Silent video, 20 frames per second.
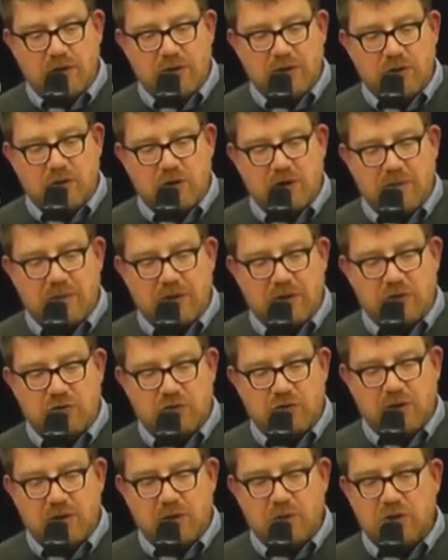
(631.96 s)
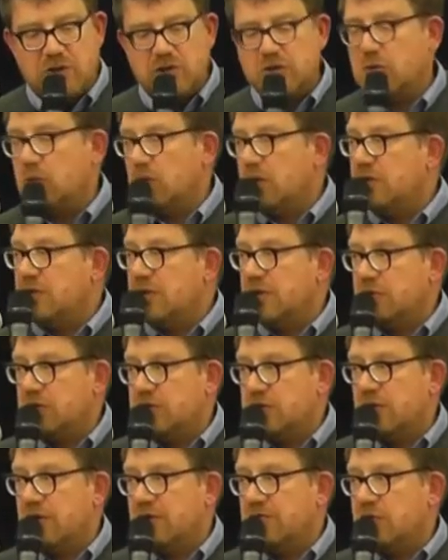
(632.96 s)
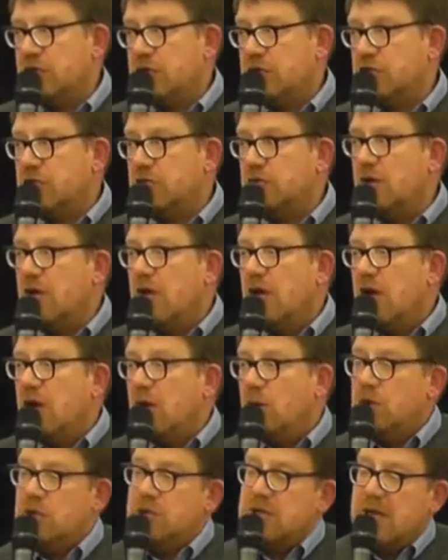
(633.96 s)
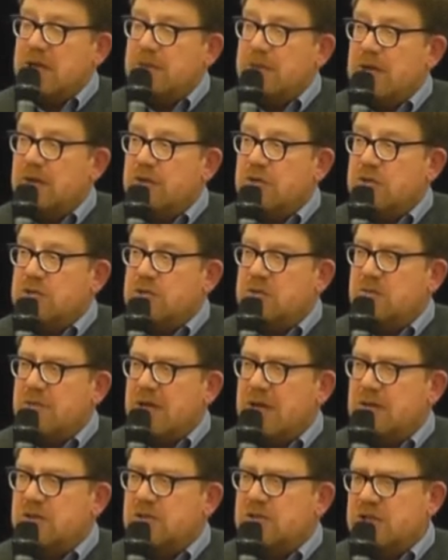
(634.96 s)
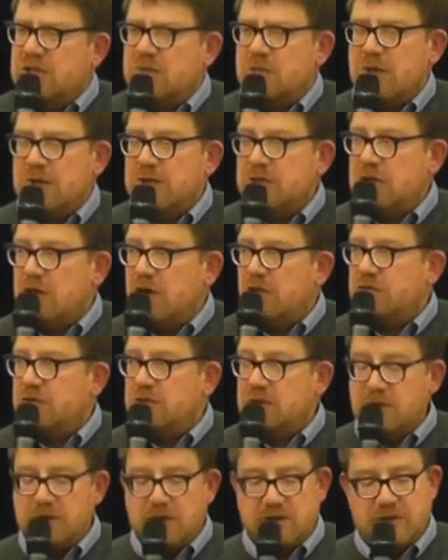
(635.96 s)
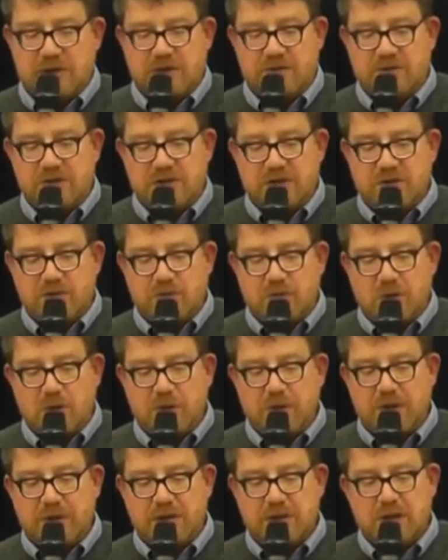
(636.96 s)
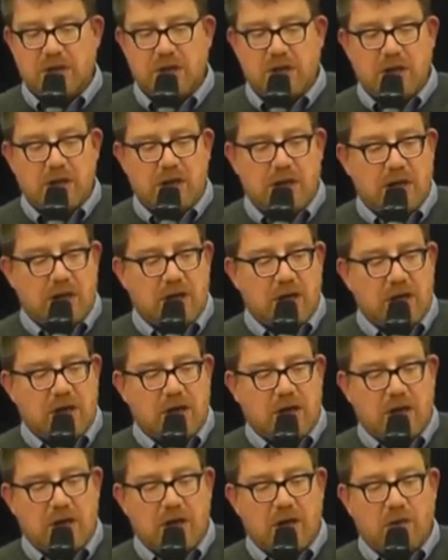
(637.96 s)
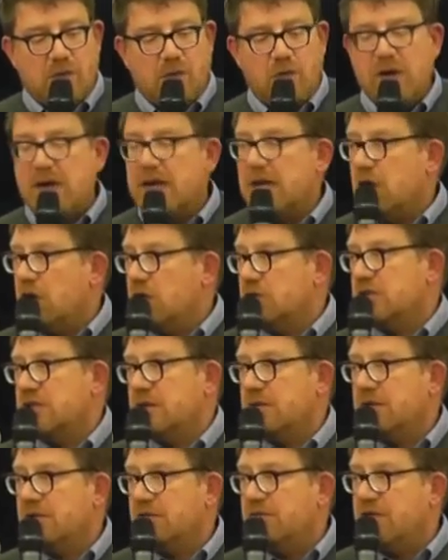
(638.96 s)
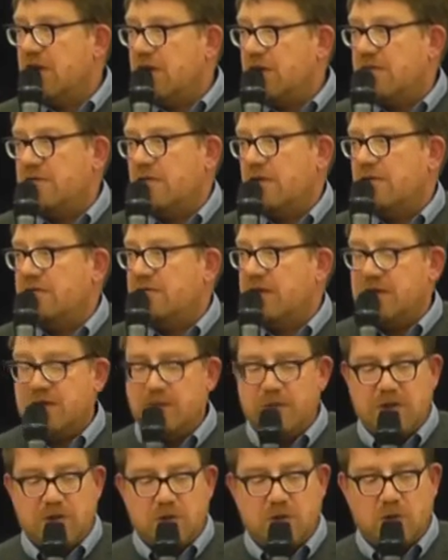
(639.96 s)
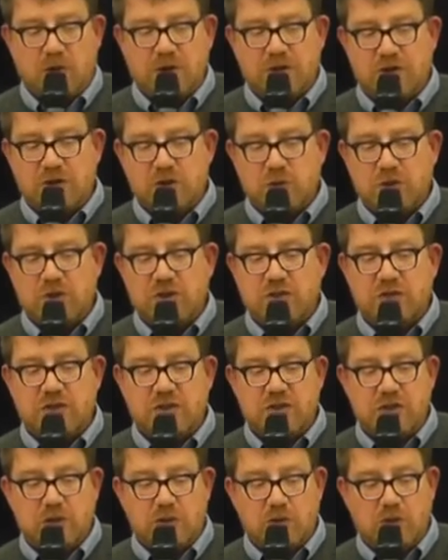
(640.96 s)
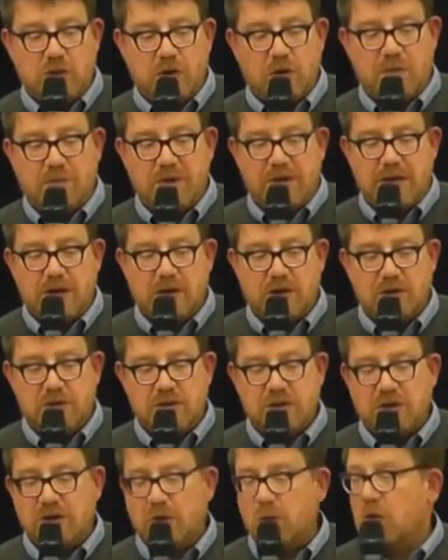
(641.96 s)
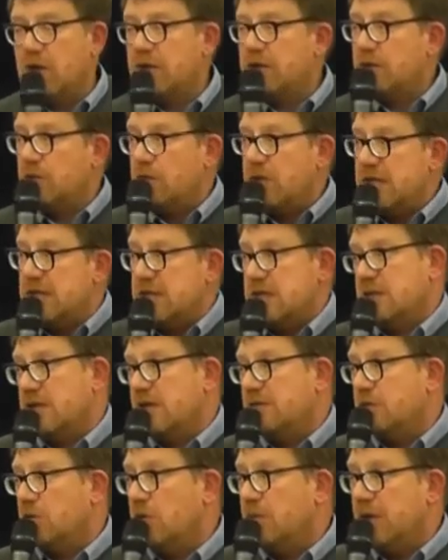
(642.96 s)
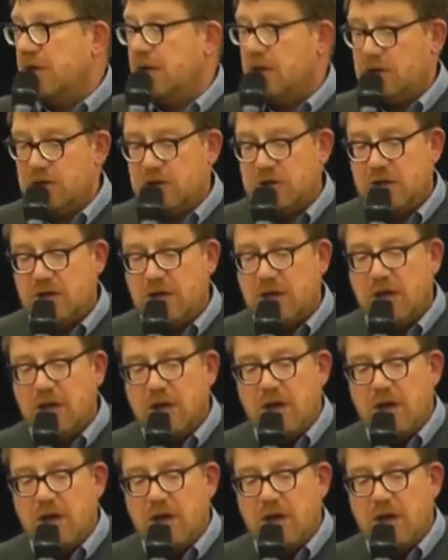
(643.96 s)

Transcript: documentary which is called Ludicrous Diversion, which came out just about 6 months after the 7/7 bombings. Really asks some of the very, very fundamental questions which have still not been answered. And one of the reasons they've not been answered,